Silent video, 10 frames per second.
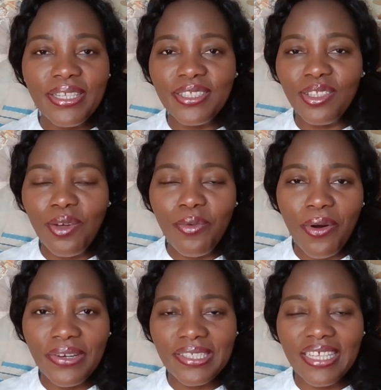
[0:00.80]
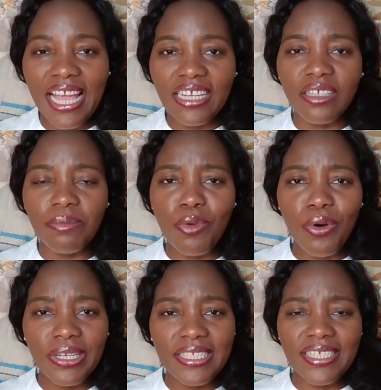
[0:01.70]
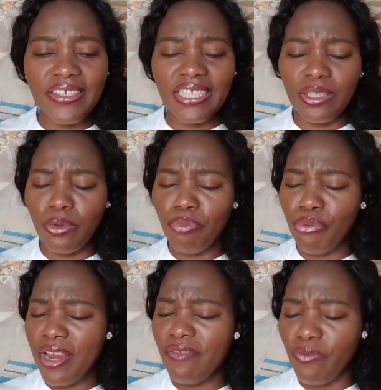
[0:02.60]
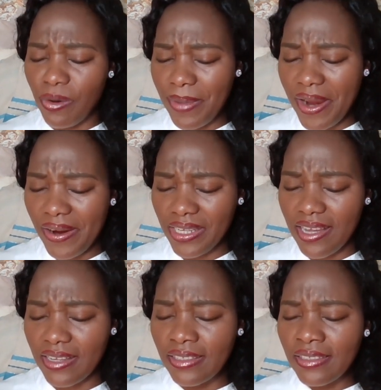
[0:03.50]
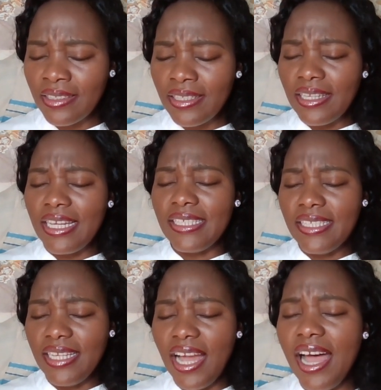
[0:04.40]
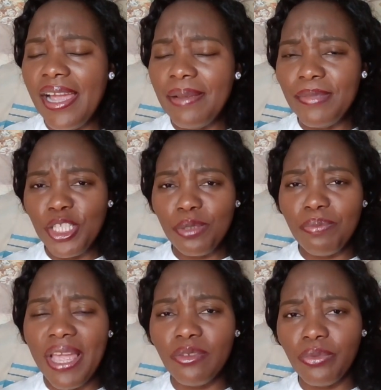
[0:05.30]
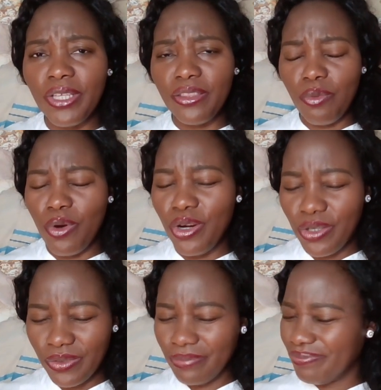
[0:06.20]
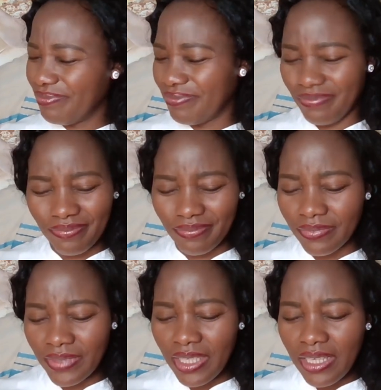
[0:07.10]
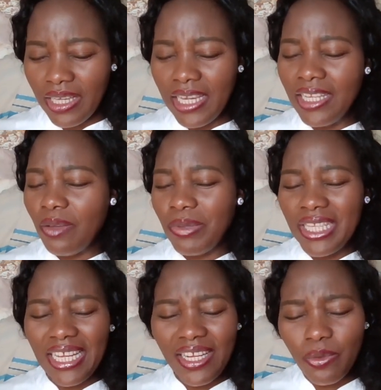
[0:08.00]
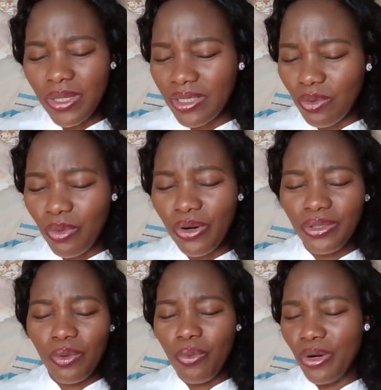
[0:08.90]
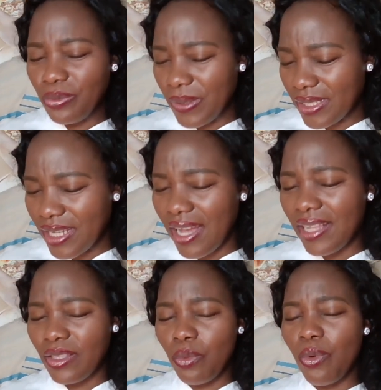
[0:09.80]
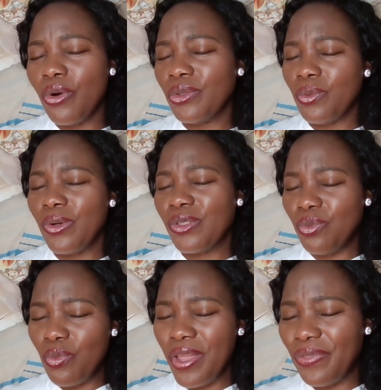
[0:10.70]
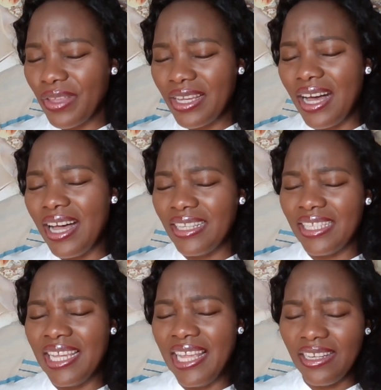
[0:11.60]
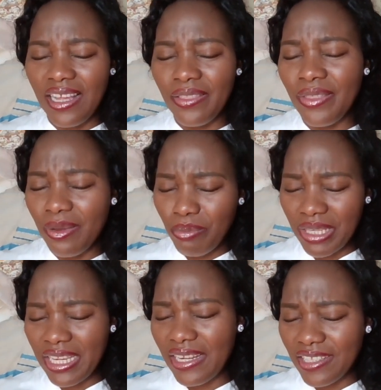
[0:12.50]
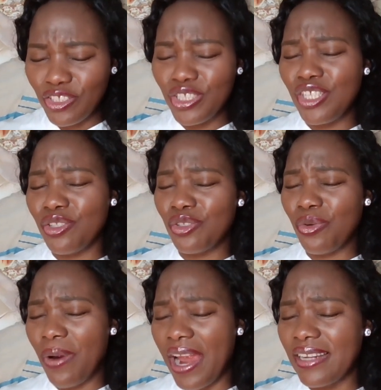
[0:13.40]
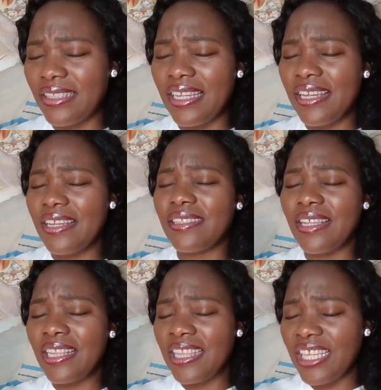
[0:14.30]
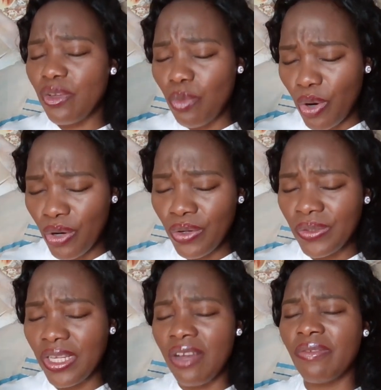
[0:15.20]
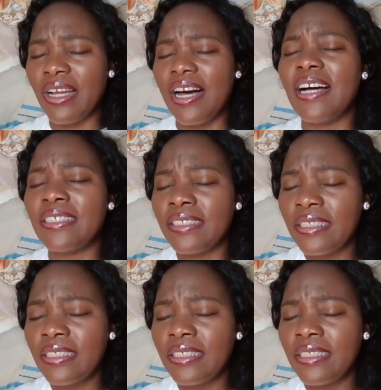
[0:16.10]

Praise the Lord, warriors of God. Good morning, Derek Lynn. We're praying for America and time spent with the word. Mm-mm. In the beginning was the Word, the Word was God, the Word was with God in the beginning. Jesus Christ is the Word of God.